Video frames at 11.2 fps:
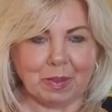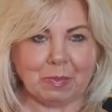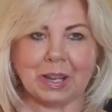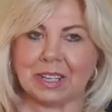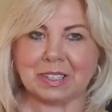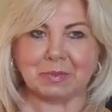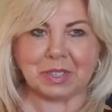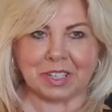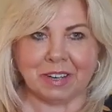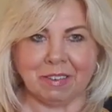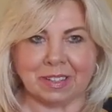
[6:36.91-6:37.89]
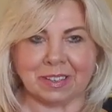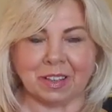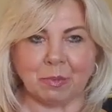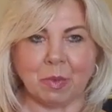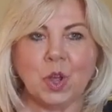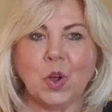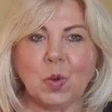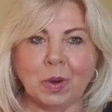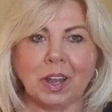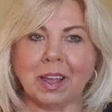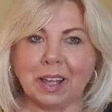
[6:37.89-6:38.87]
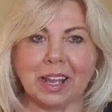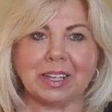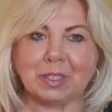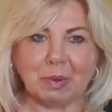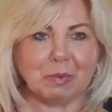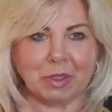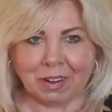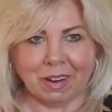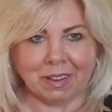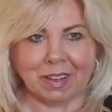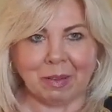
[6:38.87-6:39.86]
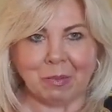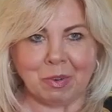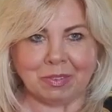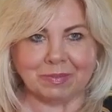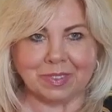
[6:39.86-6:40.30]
plastic materials on them, we're not connecting with Mother Earth anymore.